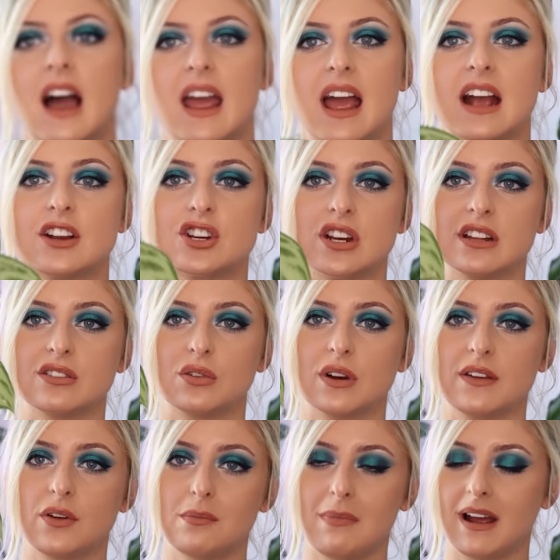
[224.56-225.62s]
I actually don't
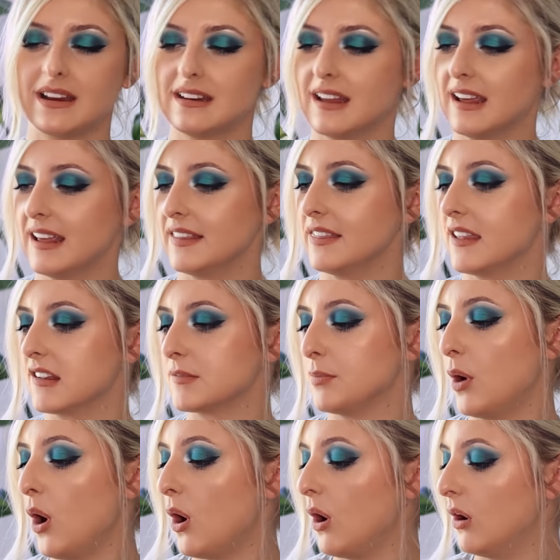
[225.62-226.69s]
even mind it in this
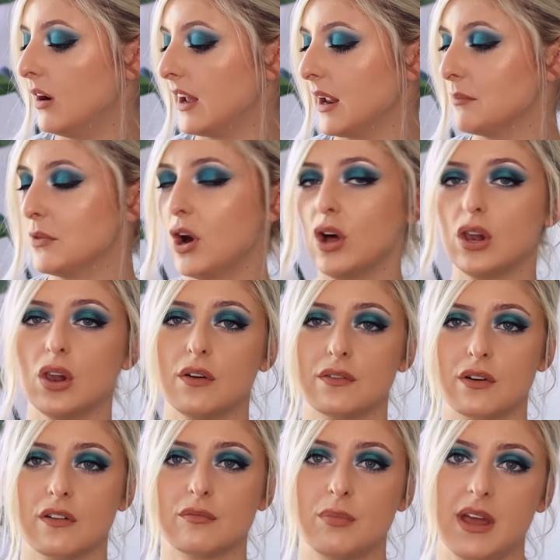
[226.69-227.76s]
pot, and I'm not a
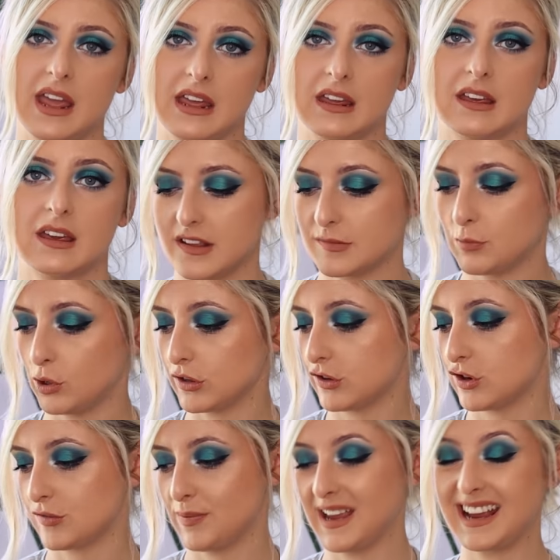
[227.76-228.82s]
lover of pink. This pot's
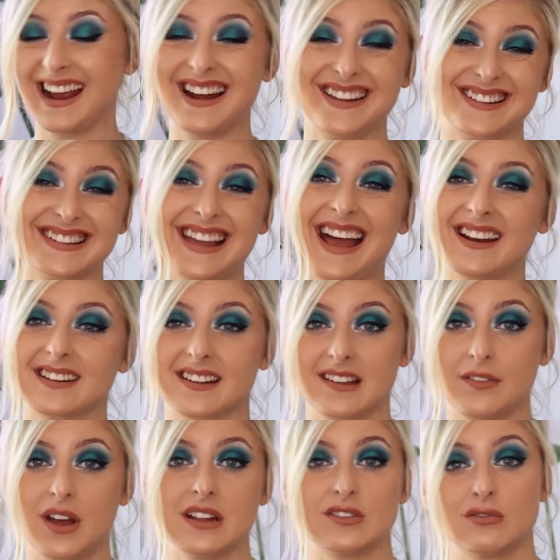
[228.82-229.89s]
just been kind of sad because
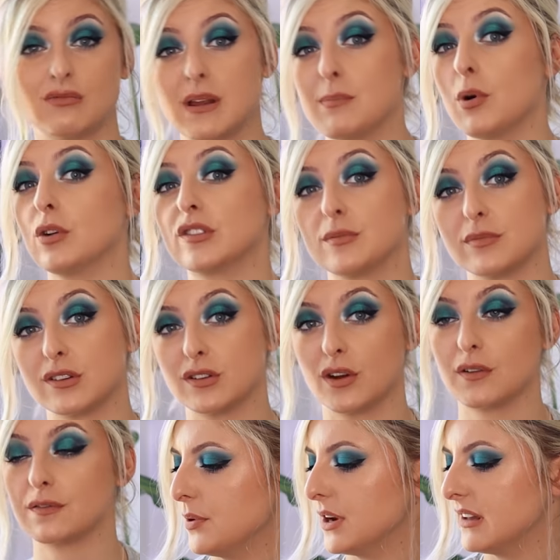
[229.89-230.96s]
I've had to repot some
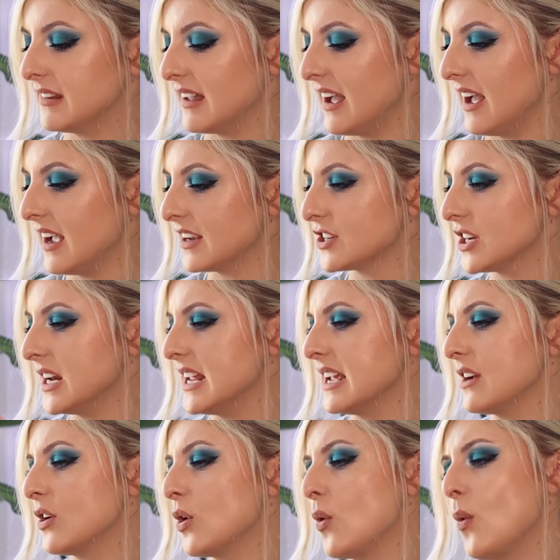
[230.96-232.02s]
stuff, but it's actually
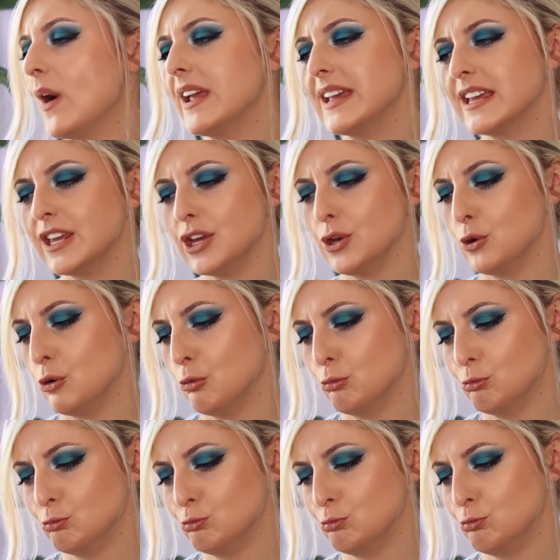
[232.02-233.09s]
quite cute.